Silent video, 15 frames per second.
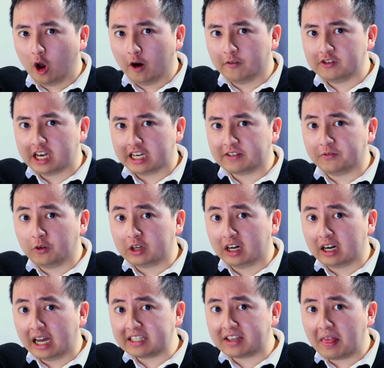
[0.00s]
of chess for the
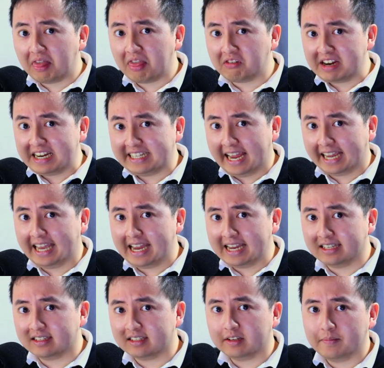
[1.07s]
last three
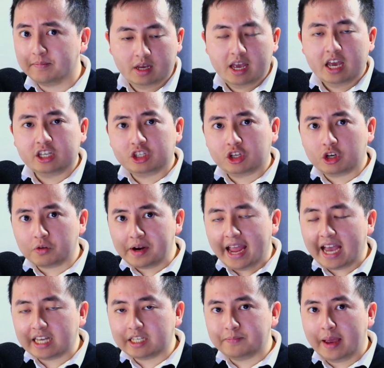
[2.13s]
decades. His career
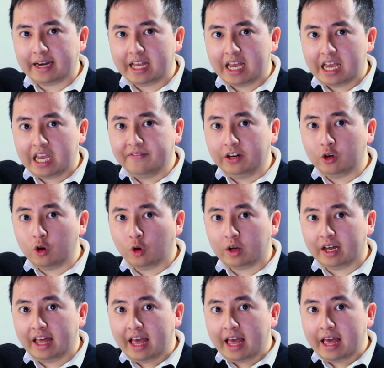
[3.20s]
has spanned even
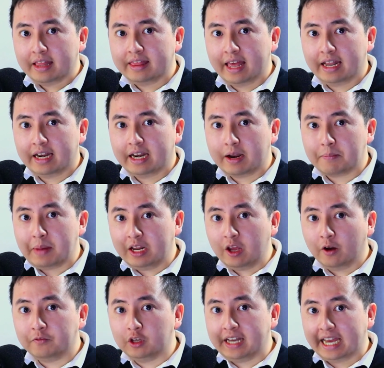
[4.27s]
longer than many
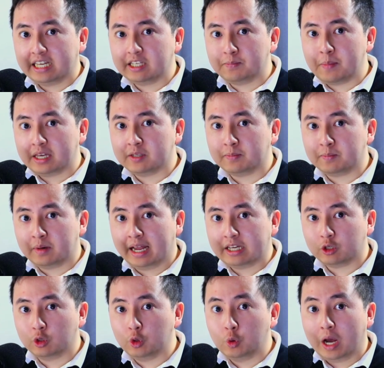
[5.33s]
of today's best players
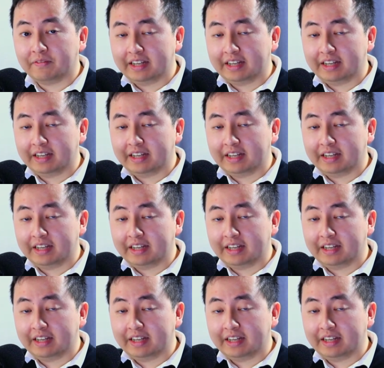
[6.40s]
who have